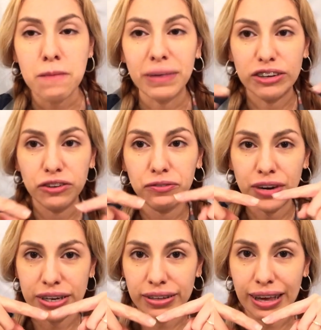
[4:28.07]
my two
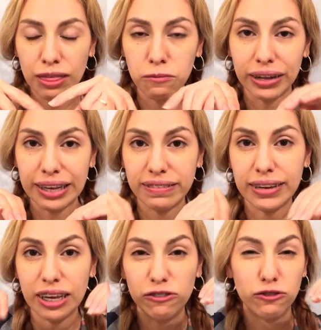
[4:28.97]
front teeth were like
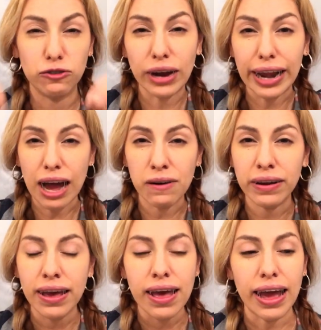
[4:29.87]
sticking straight
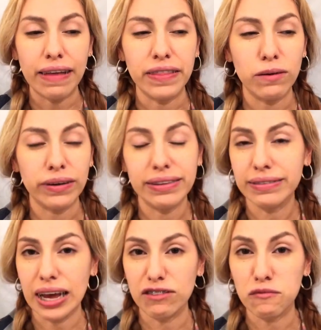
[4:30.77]
out and they were the
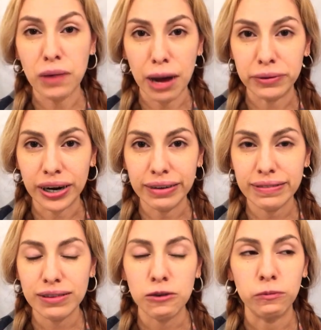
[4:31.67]
size of Pop-Tarts,